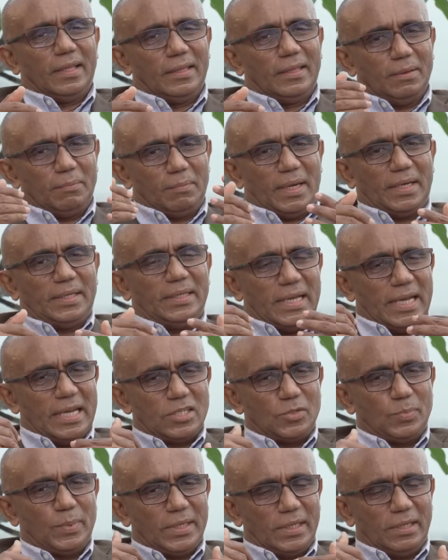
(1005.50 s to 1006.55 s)
the money
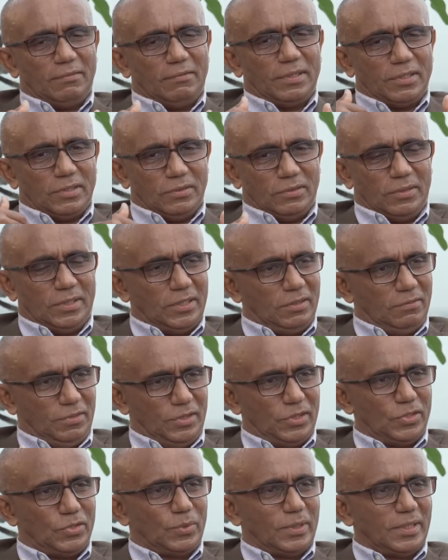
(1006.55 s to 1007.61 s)
has been given to
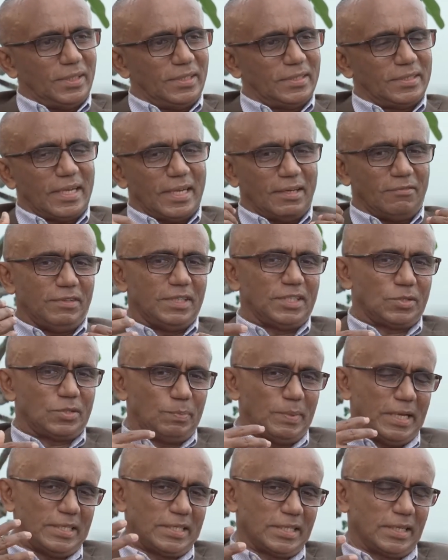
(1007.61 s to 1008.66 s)
individuals, and which
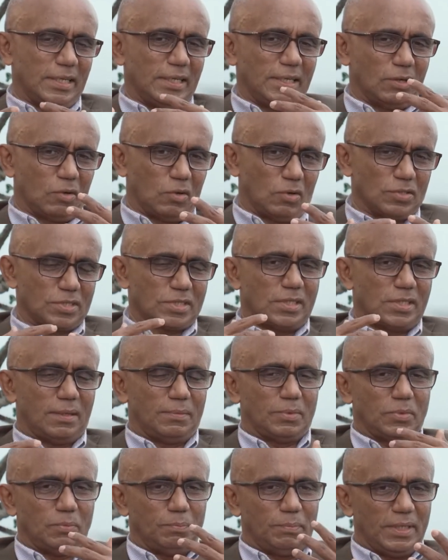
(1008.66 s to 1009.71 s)
basically caused
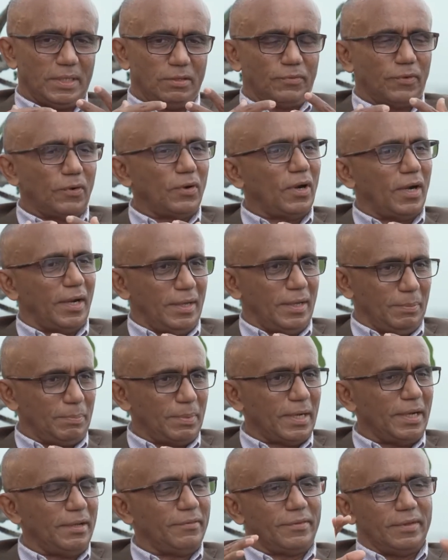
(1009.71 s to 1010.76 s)
them to bid for higher
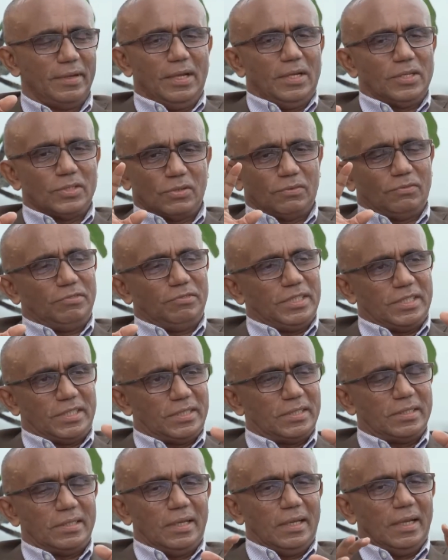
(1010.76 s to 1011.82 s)
price.
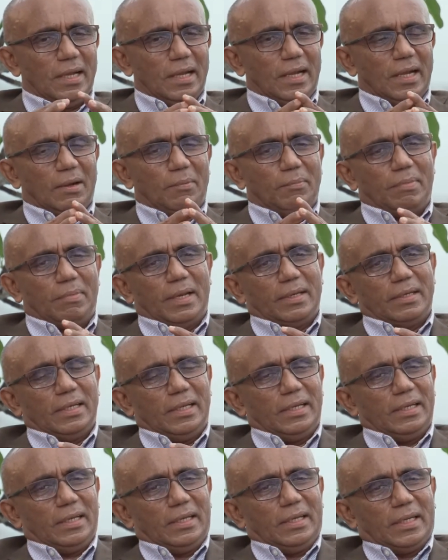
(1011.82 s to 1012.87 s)
But
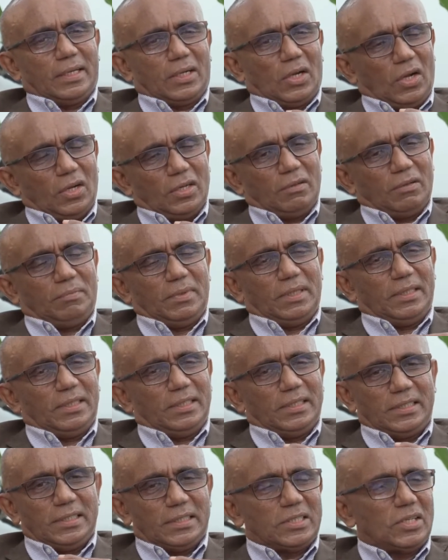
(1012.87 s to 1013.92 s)
in an economy,
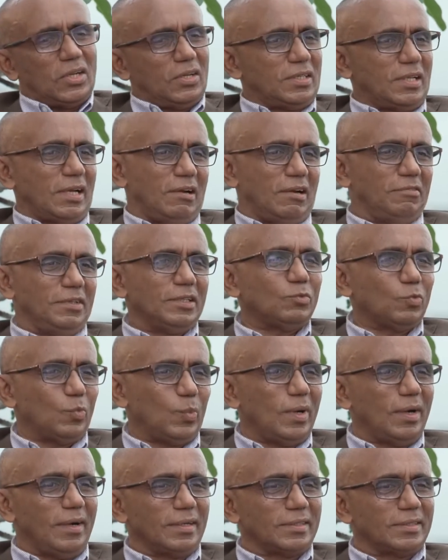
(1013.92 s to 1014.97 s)
this is not how it
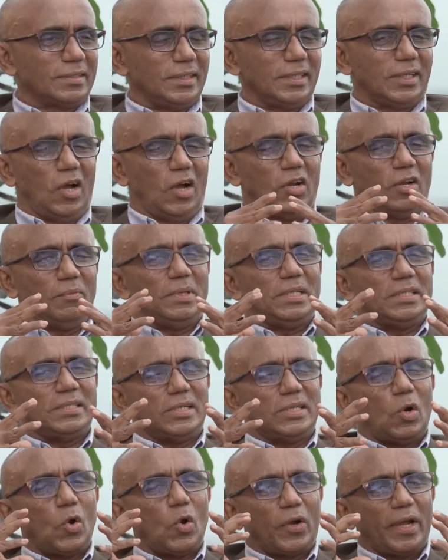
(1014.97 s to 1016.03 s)
works. Economy is
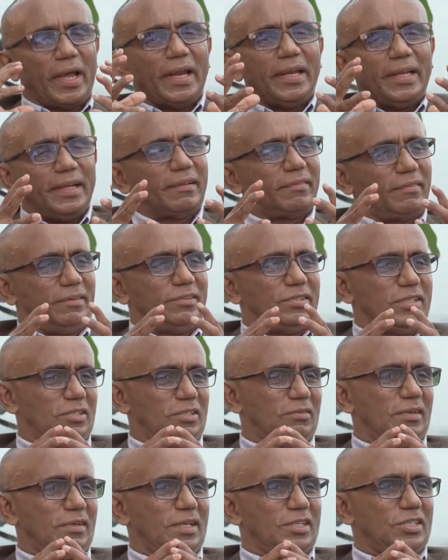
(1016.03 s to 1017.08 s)
an organic
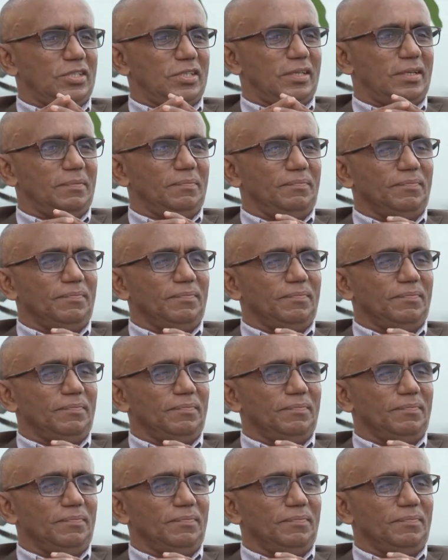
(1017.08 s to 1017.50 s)
situation